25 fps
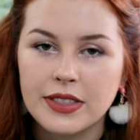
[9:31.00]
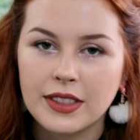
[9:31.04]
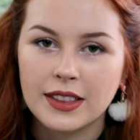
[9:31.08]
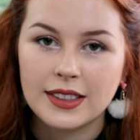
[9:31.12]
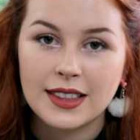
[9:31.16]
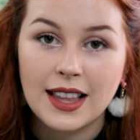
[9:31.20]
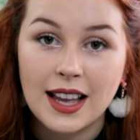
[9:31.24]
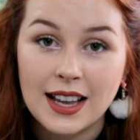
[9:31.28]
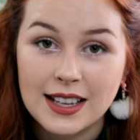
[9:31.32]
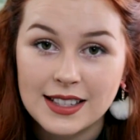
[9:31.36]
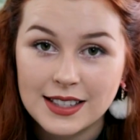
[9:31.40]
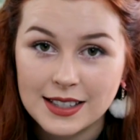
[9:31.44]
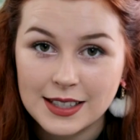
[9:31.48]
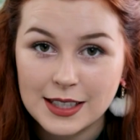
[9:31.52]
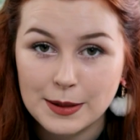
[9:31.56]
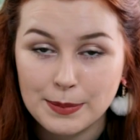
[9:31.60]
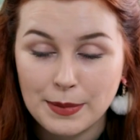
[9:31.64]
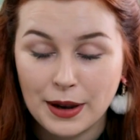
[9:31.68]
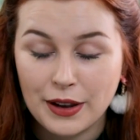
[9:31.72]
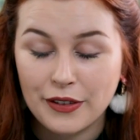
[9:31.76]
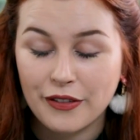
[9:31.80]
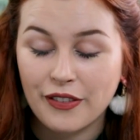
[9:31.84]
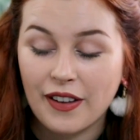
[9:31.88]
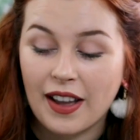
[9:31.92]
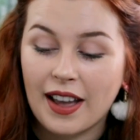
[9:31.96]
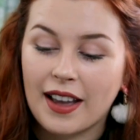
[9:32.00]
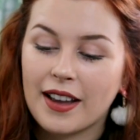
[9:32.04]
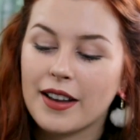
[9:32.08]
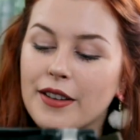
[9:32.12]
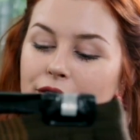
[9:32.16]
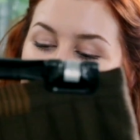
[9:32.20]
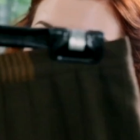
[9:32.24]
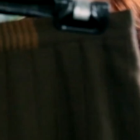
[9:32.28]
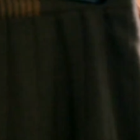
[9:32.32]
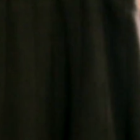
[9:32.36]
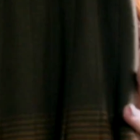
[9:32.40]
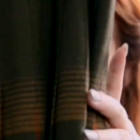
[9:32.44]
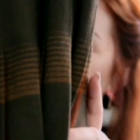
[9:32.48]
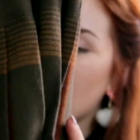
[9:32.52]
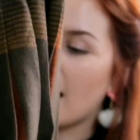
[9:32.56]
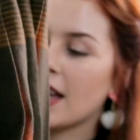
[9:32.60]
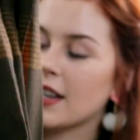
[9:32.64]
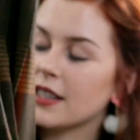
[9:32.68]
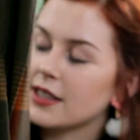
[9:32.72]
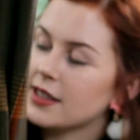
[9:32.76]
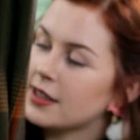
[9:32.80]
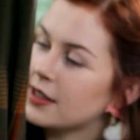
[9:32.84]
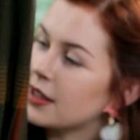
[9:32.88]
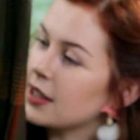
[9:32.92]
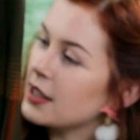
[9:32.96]
the last is my fave, and
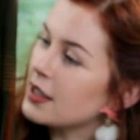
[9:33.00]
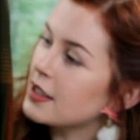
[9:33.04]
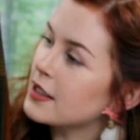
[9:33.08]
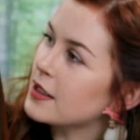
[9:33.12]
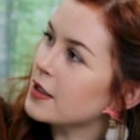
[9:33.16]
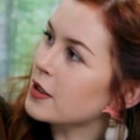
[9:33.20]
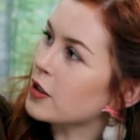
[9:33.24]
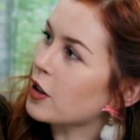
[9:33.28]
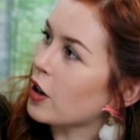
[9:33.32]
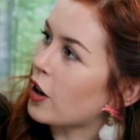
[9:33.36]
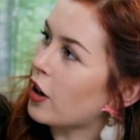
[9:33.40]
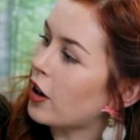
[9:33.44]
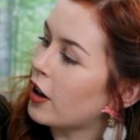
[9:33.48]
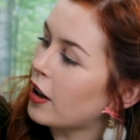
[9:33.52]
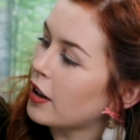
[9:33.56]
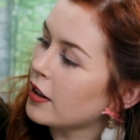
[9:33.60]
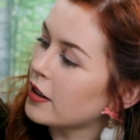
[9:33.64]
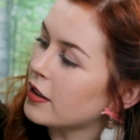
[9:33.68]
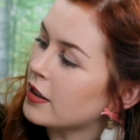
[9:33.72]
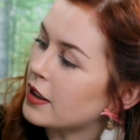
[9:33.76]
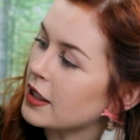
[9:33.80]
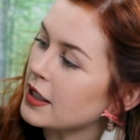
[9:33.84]
it's this skirt,